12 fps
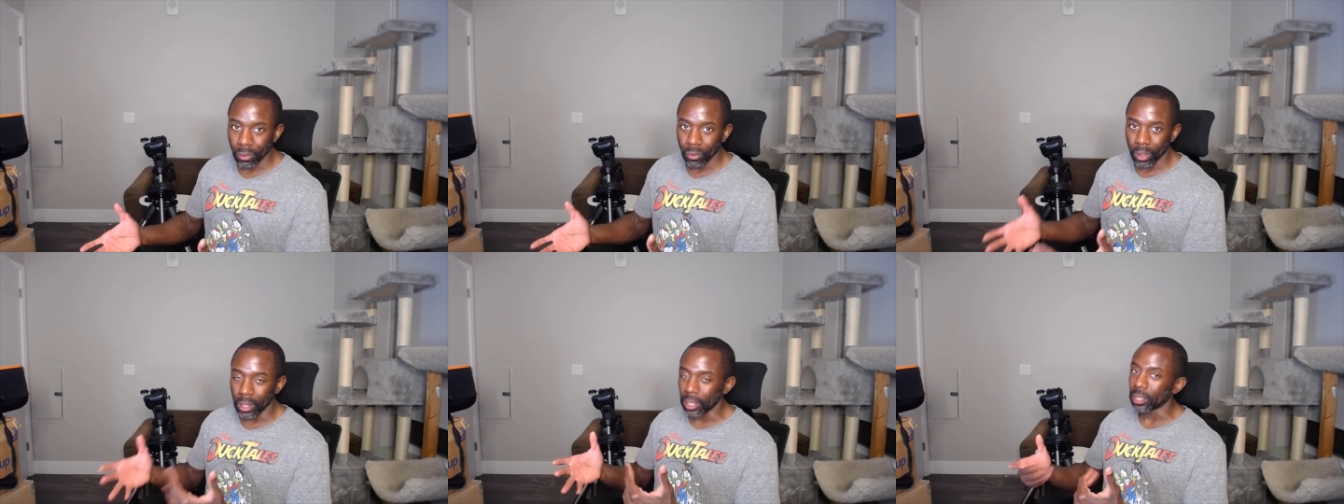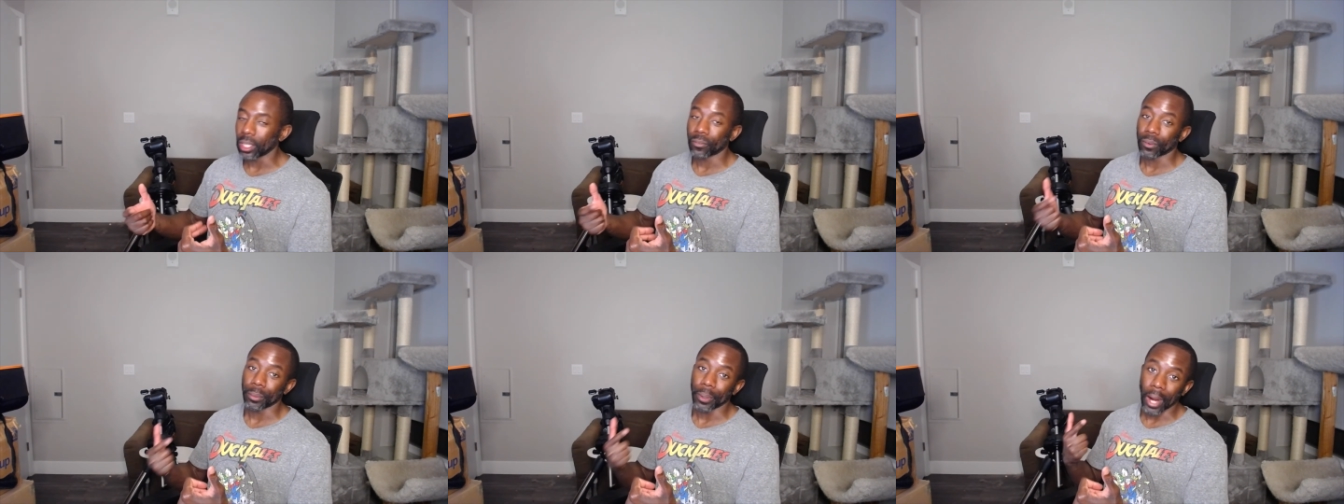Anything
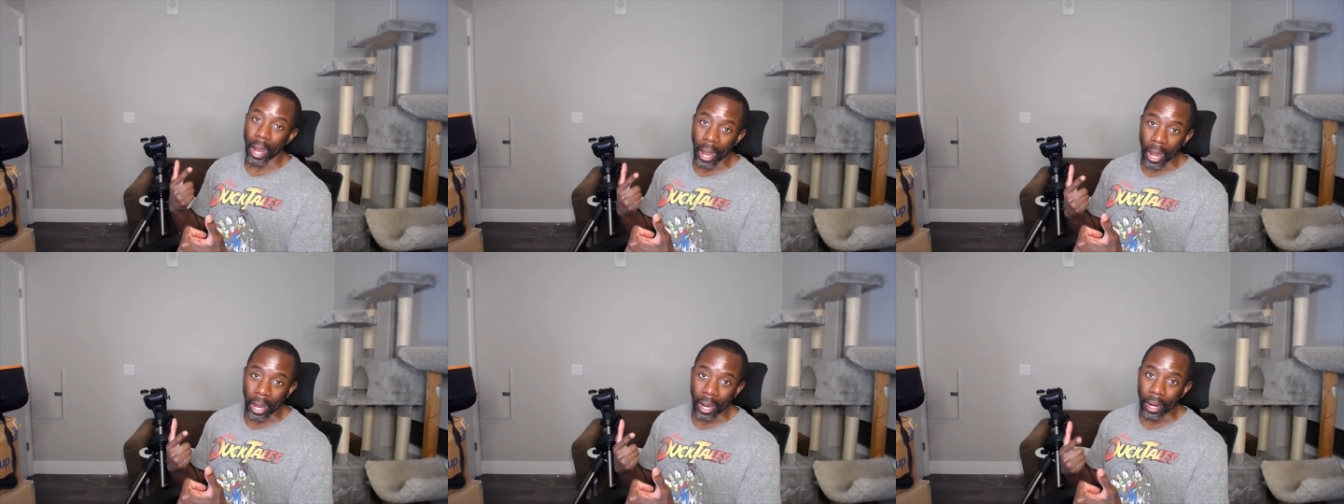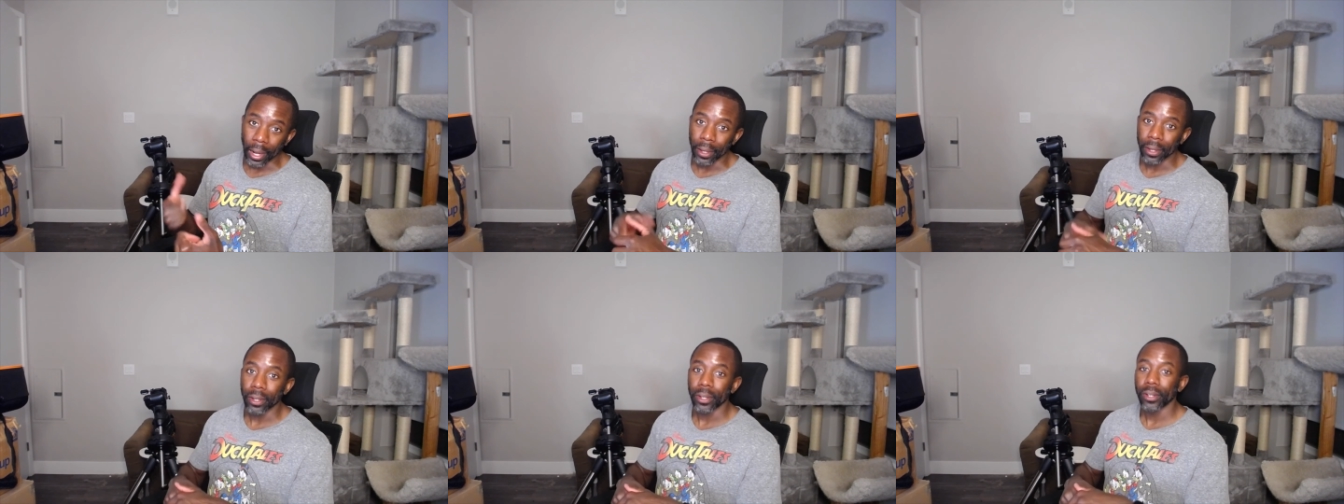from your
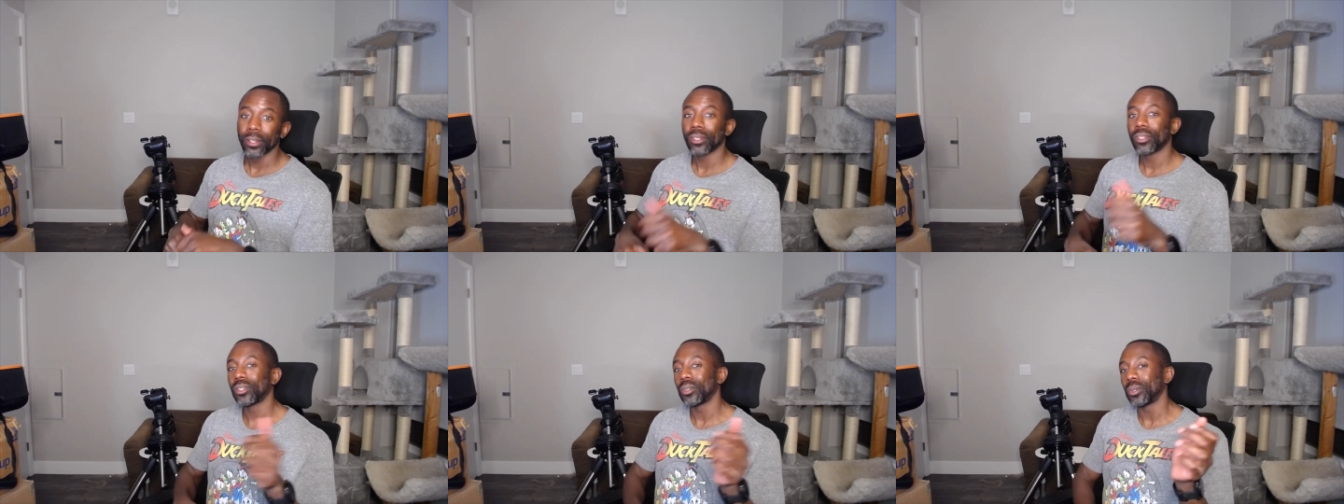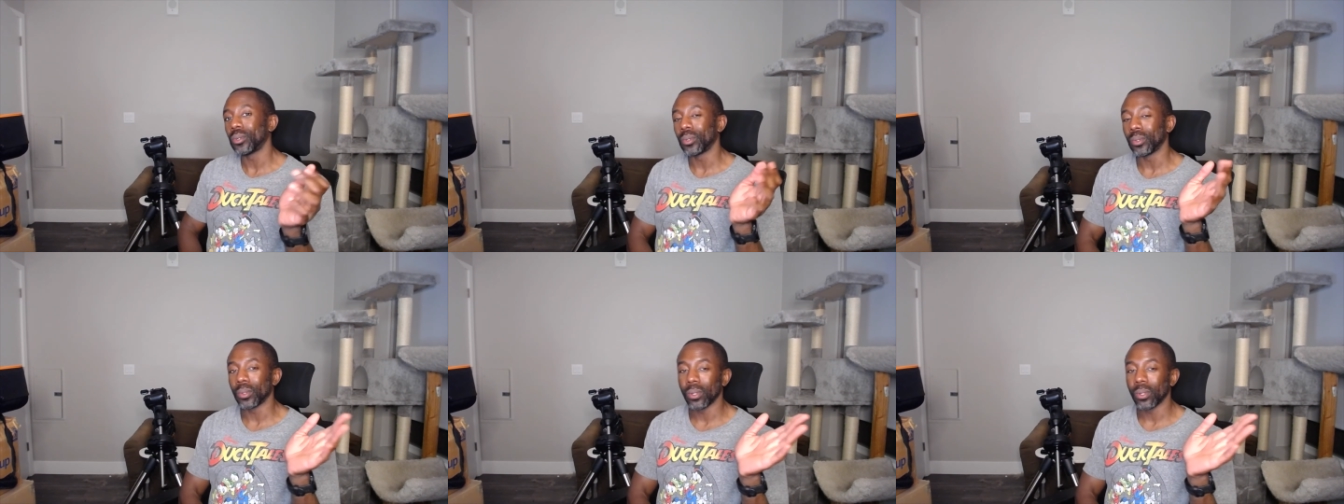eye to